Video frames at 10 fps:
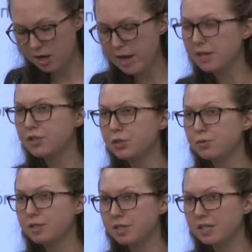as
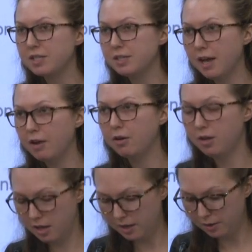do six in ten
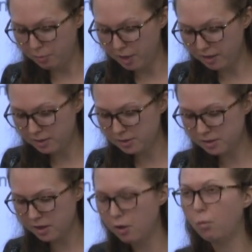independents
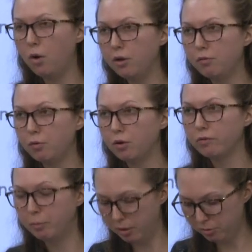and one in four
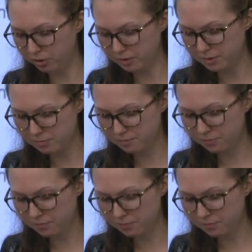Republicans.